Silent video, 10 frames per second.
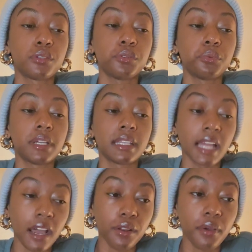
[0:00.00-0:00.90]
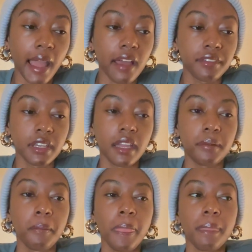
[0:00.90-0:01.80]
do with Latto
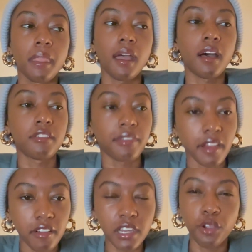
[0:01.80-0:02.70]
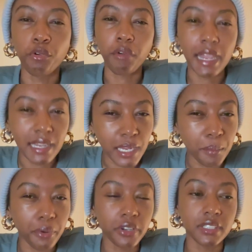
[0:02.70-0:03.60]
having a very grating
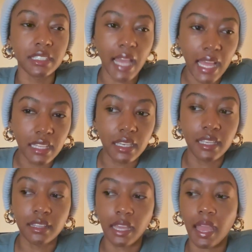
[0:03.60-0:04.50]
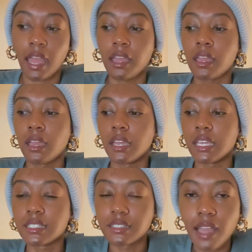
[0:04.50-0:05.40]
personality that
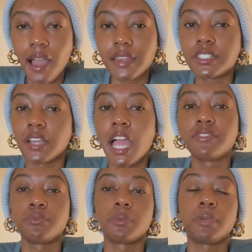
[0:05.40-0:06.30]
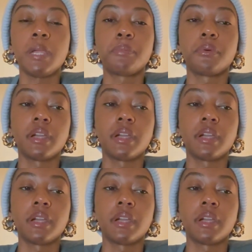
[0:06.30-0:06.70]
is not jiving with people.